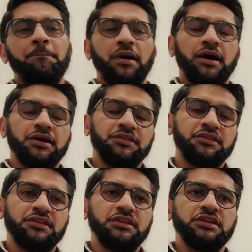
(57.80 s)
by
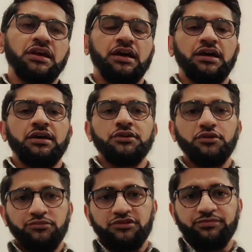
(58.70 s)
the
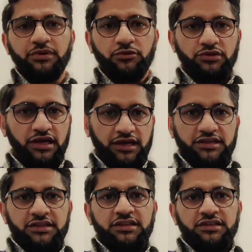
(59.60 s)
humerus bone,
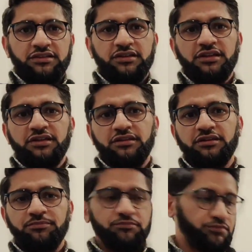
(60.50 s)
i.e. the
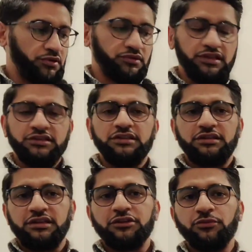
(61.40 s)
bone
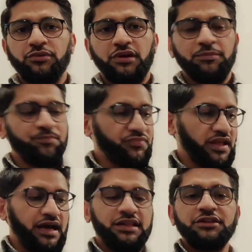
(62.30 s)
in the upper arm,
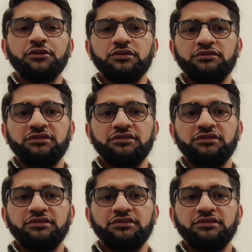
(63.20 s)
and the ulna